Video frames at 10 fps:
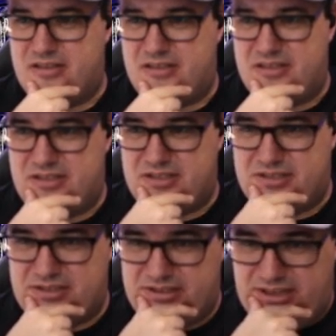
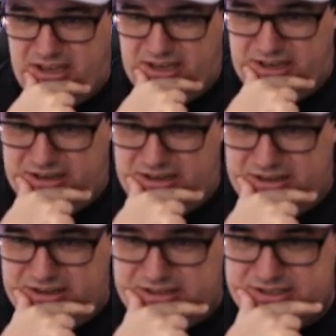This here
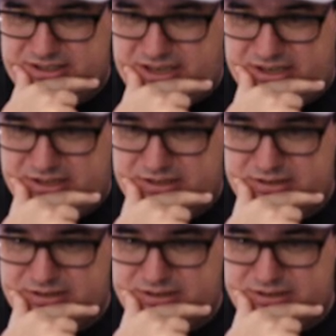says,